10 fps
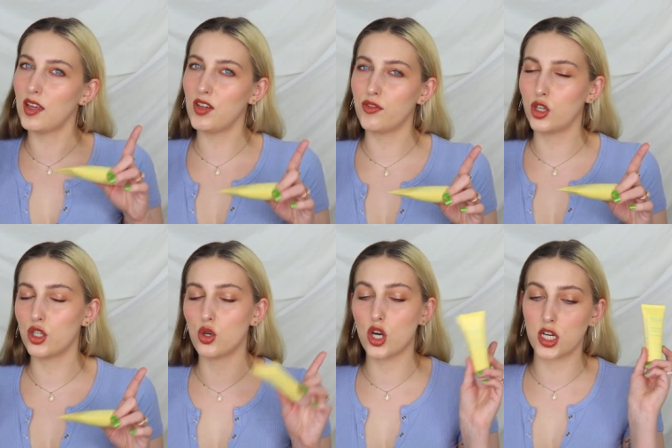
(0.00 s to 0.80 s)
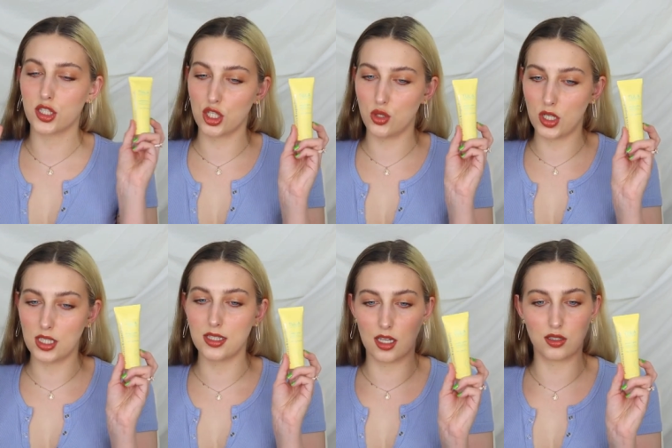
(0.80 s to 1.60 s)
Even if you're indoors, you
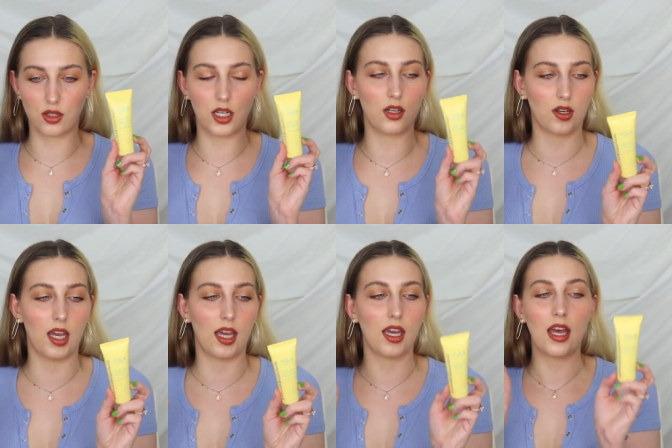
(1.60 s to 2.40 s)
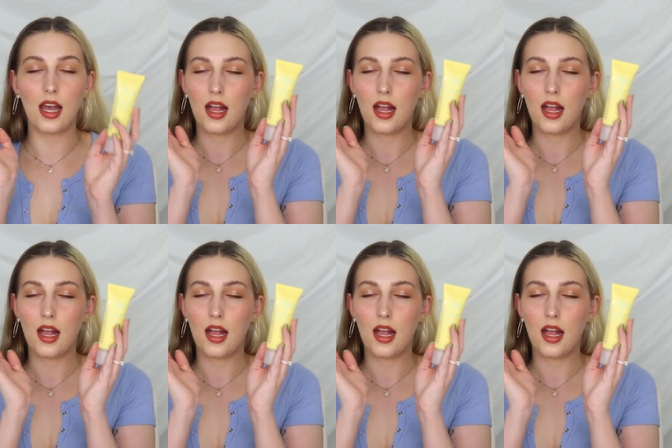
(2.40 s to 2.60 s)
need sunscreen, okay?